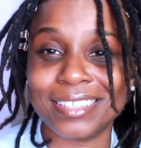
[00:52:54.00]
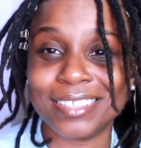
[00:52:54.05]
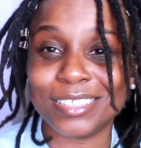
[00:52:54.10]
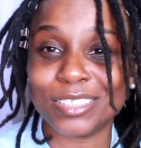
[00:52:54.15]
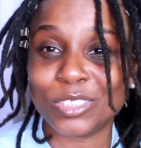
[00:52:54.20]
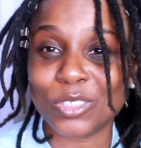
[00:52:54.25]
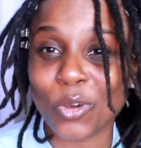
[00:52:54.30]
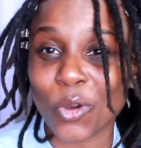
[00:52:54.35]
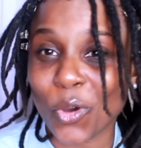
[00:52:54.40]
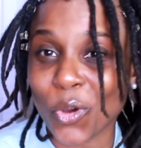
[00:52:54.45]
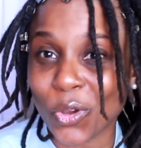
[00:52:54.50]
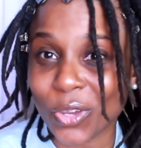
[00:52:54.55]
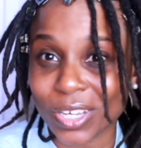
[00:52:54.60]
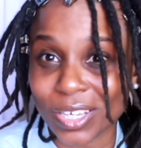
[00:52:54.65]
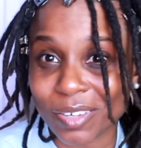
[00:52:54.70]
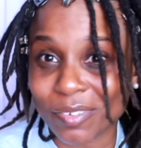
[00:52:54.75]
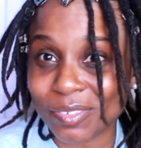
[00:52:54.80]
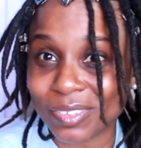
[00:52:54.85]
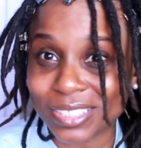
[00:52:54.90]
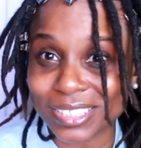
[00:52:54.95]
the talk
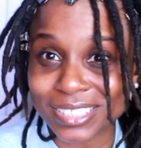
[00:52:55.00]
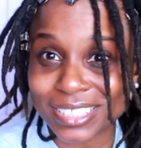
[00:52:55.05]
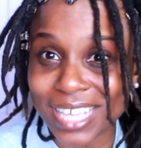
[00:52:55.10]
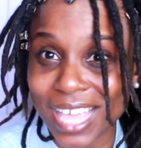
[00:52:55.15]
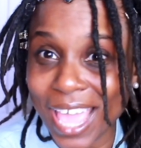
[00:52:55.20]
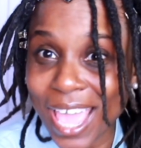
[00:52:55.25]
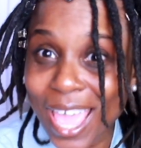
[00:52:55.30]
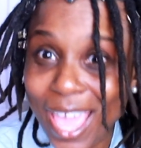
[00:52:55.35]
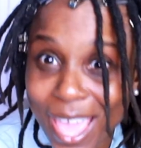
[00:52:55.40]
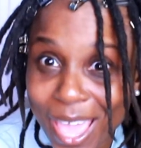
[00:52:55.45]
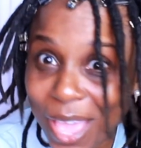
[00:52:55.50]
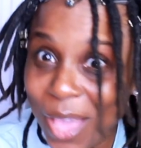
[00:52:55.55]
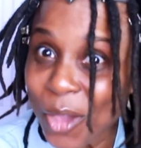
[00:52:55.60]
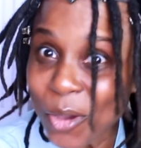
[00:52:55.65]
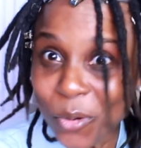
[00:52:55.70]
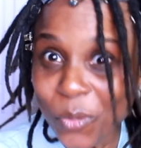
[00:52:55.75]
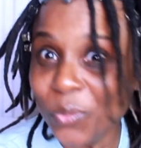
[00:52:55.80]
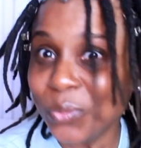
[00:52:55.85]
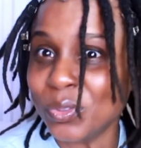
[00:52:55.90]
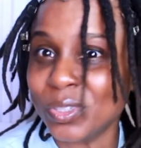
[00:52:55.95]
of the
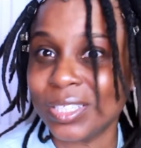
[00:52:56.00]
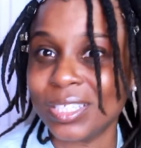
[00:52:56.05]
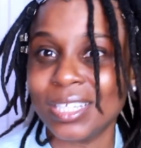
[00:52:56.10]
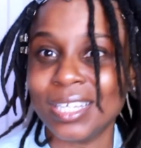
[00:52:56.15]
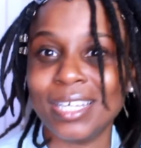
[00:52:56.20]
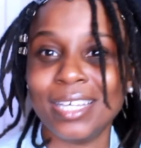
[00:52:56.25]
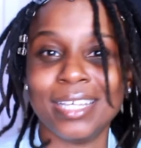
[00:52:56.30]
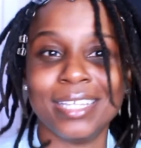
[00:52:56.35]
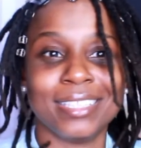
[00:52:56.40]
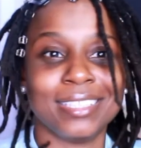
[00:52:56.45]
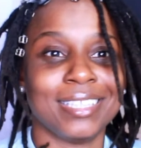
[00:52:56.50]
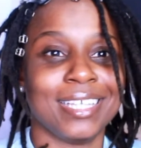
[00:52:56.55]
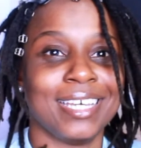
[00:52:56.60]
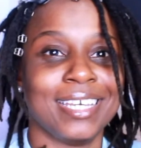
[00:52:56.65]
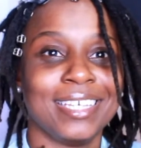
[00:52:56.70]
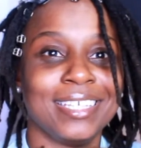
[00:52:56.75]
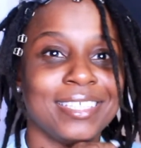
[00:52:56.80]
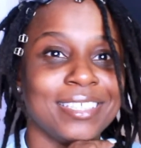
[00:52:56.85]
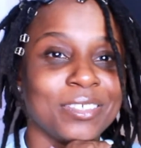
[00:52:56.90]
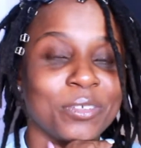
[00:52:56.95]
town,
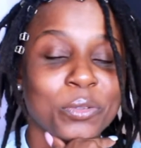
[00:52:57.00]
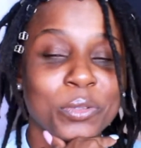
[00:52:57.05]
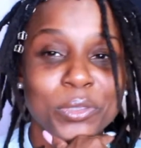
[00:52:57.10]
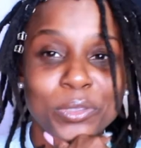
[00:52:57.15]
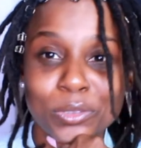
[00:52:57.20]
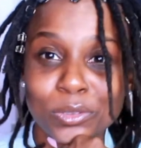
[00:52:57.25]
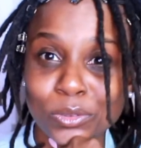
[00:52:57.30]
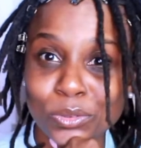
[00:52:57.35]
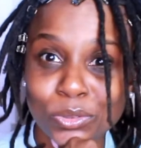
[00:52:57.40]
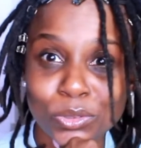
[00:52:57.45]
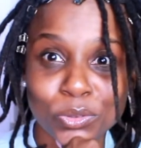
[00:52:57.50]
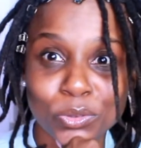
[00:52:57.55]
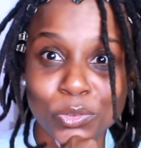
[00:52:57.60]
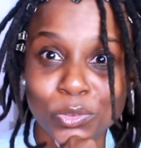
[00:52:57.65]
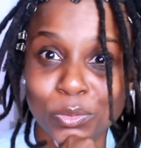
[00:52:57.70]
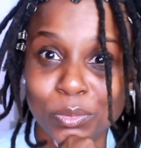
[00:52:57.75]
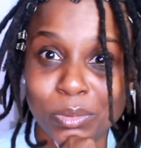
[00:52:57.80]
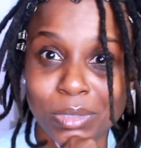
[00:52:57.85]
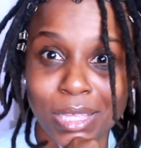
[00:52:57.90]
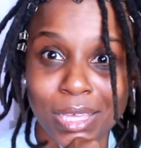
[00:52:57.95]
like on
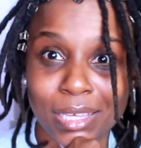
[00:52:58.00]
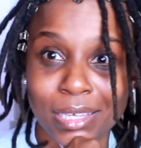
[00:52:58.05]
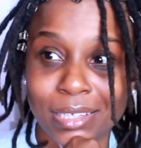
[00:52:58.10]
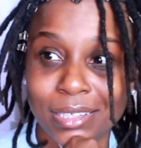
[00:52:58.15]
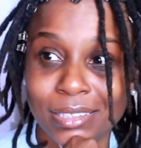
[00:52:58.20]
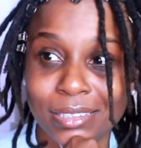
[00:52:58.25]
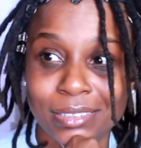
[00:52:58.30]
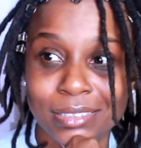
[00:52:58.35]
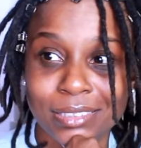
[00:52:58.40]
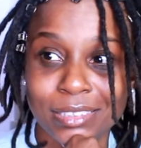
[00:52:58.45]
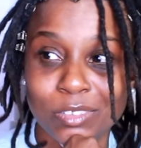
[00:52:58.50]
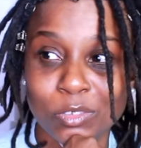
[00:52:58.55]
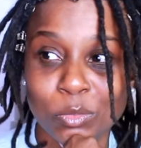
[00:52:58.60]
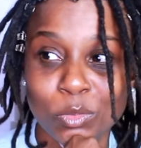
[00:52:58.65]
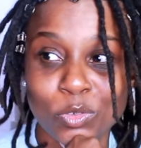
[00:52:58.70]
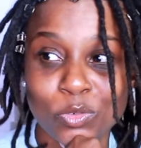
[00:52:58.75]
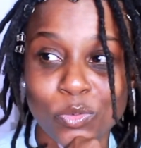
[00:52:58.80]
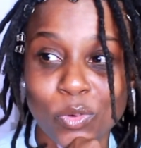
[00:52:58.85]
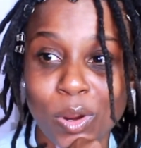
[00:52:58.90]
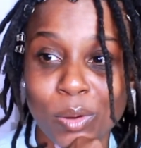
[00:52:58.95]
YouTube, like even
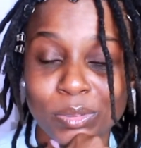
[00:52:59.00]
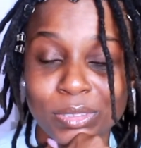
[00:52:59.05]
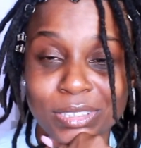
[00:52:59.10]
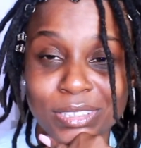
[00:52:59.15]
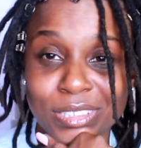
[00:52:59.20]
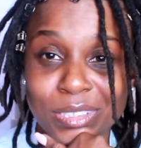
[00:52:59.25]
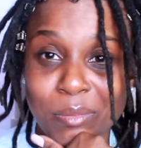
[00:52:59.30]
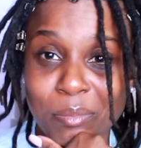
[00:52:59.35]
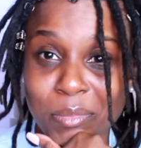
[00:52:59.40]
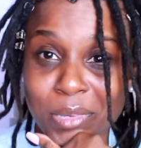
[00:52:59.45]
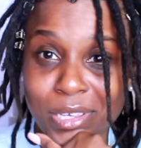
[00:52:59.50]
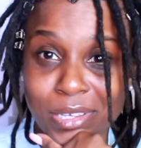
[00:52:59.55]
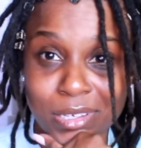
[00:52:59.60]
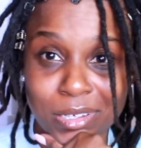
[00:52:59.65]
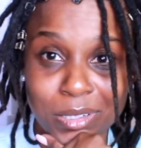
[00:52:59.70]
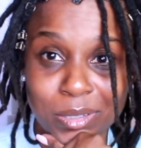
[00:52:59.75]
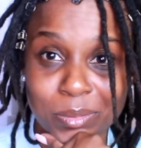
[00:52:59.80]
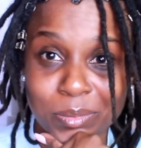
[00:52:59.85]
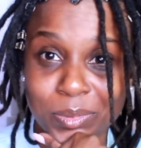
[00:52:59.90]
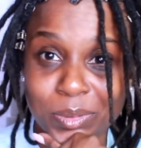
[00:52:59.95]
before I was into
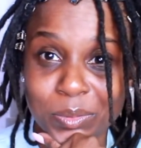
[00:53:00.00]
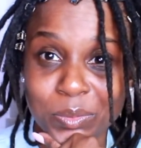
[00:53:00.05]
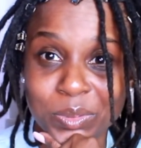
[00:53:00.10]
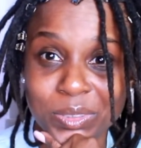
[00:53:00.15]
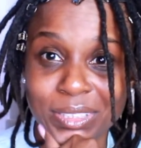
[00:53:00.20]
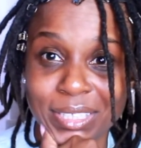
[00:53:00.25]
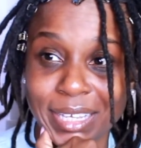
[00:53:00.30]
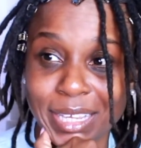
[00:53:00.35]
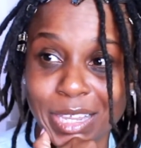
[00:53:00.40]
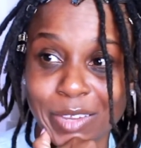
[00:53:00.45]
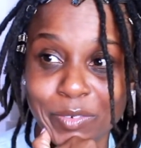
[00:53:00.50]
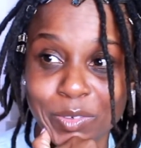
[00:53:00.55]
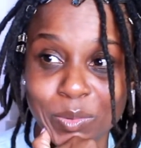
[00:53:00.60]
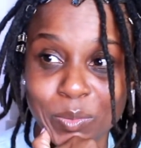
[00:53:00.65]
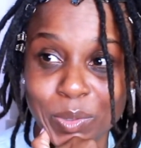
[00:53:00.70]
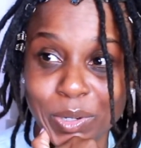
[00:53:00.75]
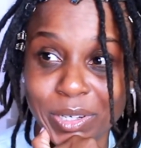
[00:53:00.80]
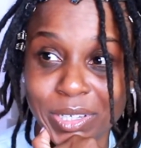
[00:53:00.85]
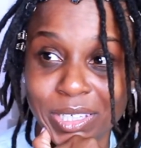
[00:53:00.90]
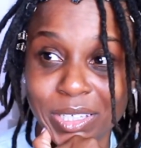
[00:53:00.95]
makeup, it was like
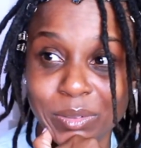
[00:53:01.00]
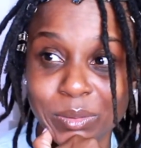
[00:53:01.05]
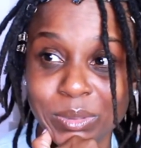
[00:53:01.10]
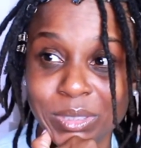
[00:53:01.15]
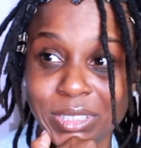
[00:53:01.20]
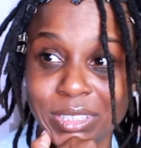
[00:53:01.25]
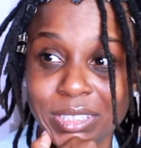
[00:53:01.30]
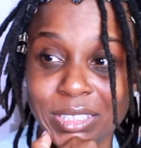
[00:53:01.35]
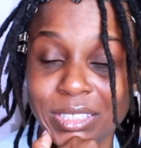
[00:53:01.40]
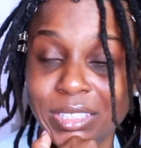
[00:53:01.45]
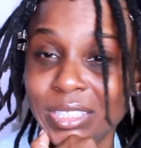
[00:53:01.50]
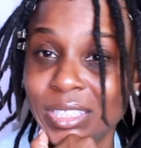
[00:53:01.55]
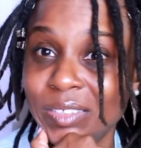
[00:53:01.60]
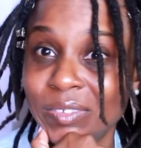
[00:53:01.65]
everywhere. It was in,